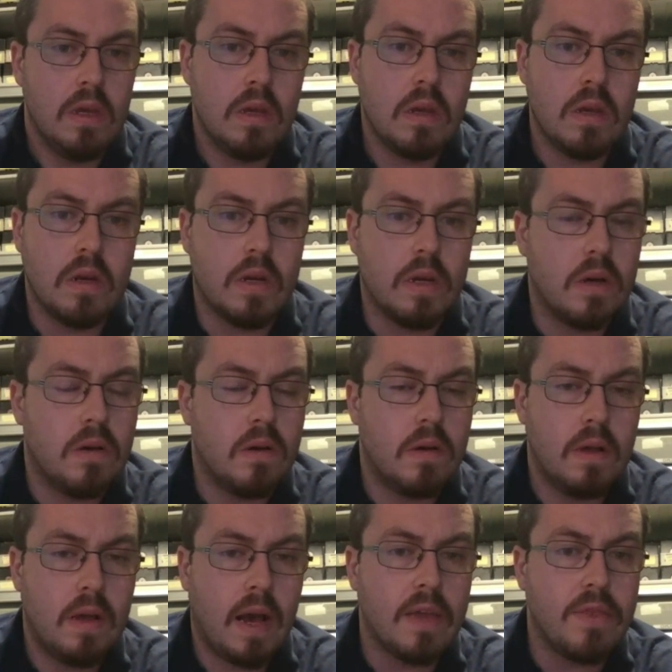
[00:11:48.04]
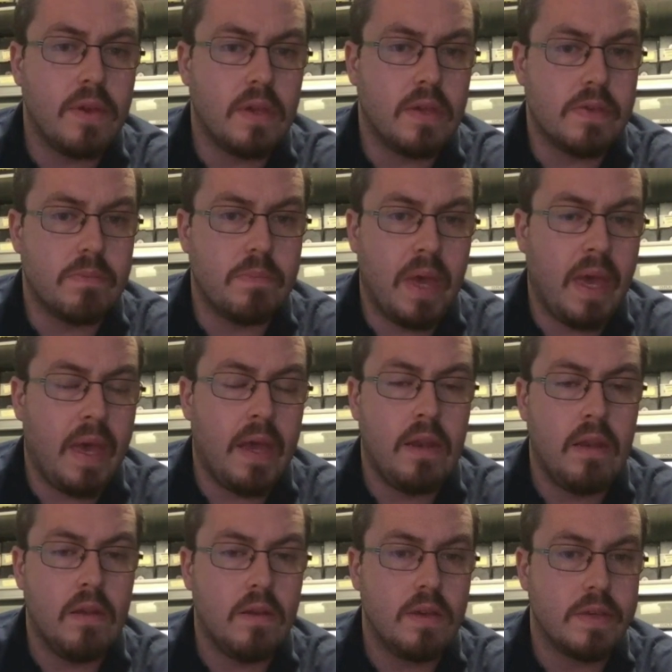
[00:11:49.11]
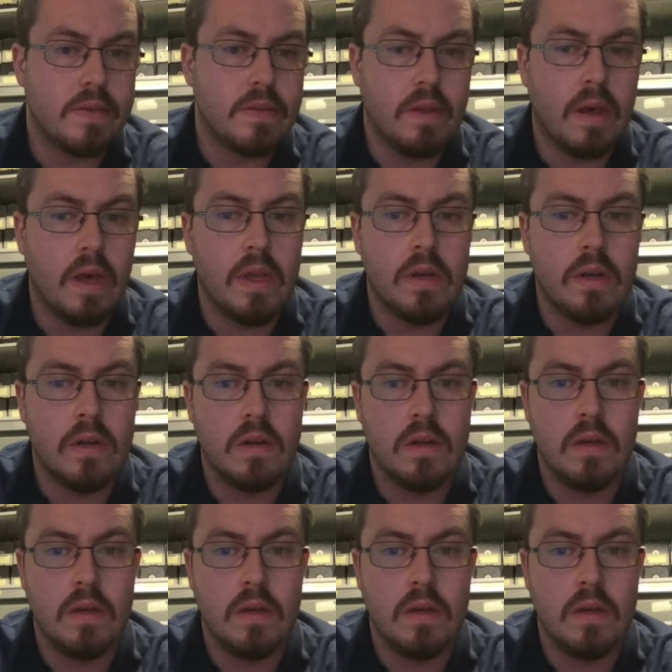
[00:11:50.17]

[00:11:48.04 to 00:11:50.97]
you know, I think he's bad. He's done.